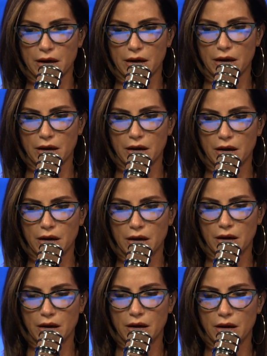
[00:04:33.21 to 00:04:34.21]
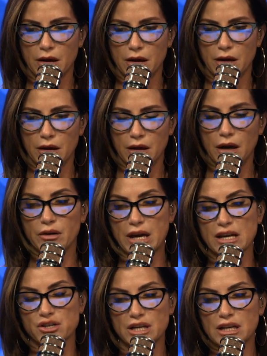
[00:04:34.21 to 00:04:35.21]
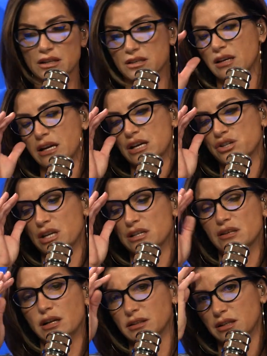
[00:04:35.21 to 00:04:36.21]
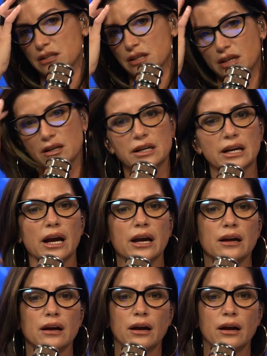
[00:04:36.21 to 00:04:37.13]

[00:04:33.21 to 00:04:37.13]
Well, she punched the security guy. Right oh yeah, she did. Assault, yeah, she assaulted the security guy.